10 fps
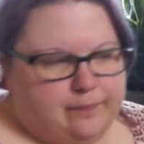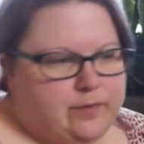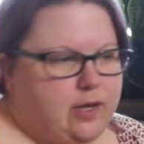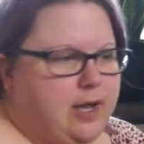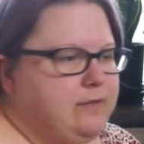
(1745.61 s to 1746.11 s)

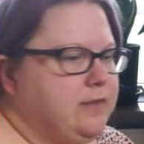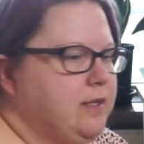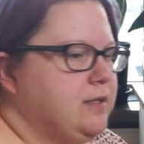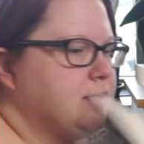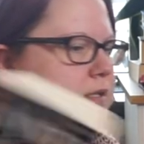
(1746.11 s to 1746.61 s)
So I have
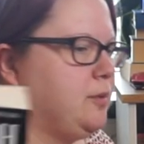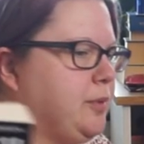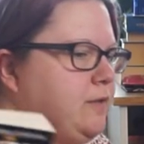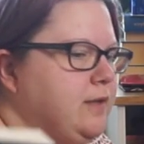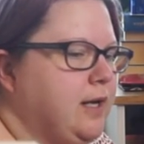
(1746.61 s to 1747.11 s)
this
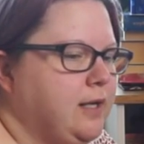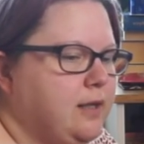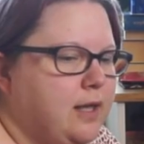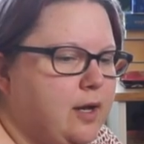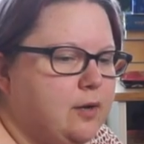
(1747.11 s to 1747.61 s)
copy of
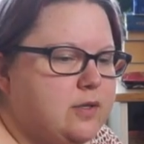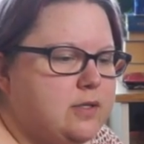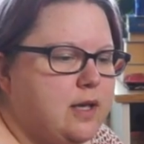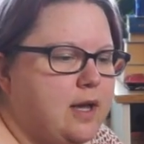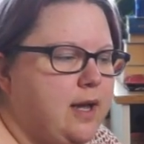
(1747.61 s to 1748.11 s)
Ninth
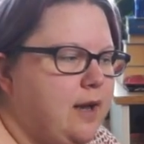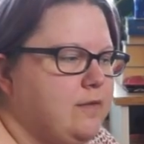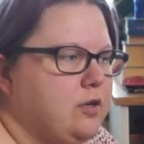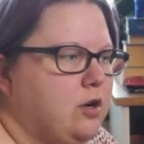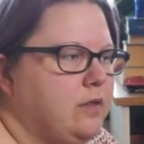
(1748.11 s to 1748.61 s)
House. I
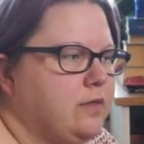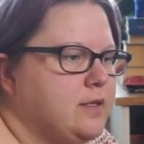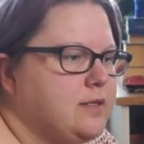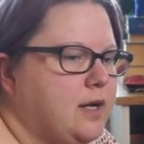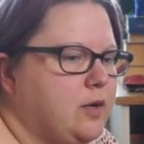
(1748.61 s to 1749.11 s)
haven't got the
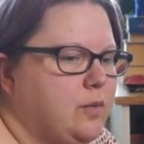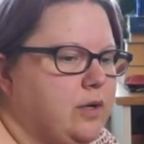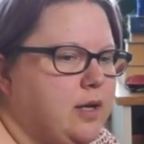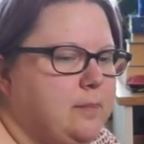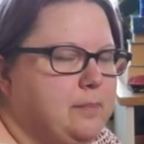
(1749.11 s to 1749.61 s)
second
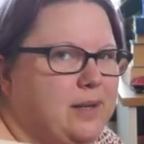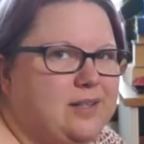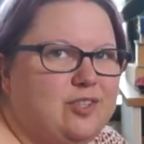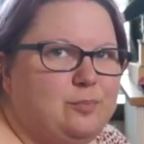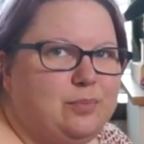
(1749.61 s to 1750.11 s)
one yet, but I
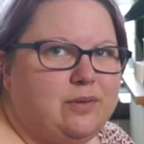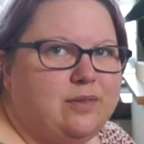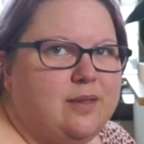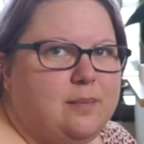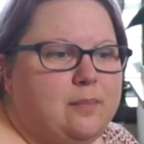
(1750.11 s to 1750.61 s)
should
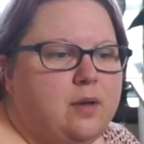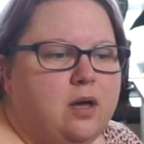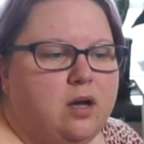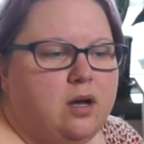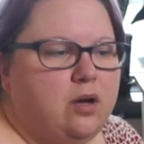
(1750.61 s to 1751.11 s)
put them
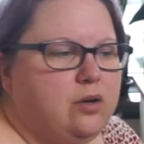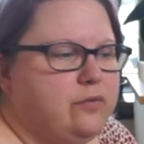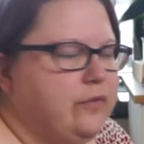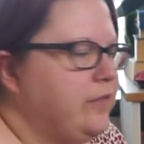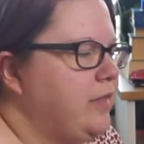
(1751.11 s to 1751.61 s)

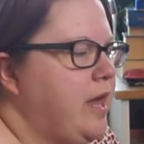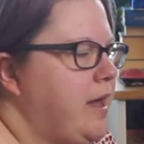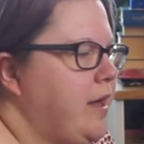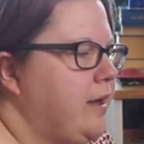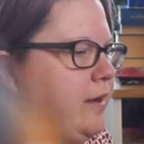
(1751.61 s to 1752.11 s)
over
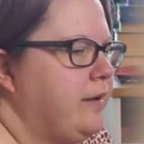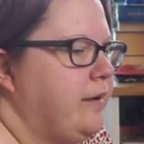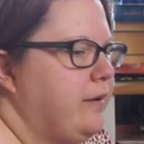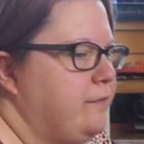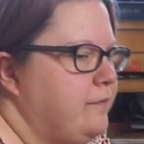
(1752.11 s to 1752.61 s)
there.
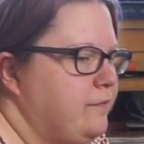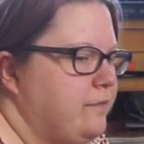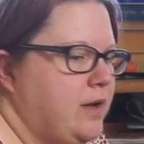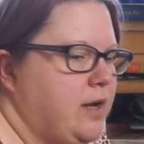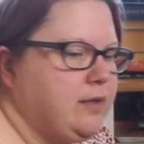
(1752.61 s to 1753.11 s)

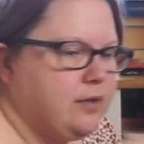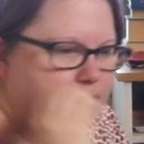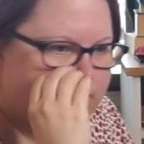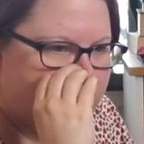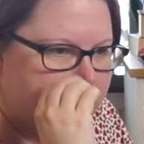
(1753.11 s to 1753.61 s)
I don't
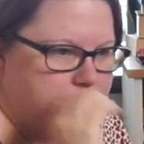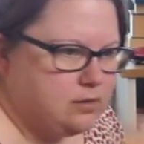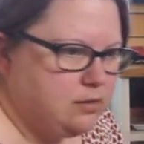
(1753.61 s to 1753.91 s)
know why.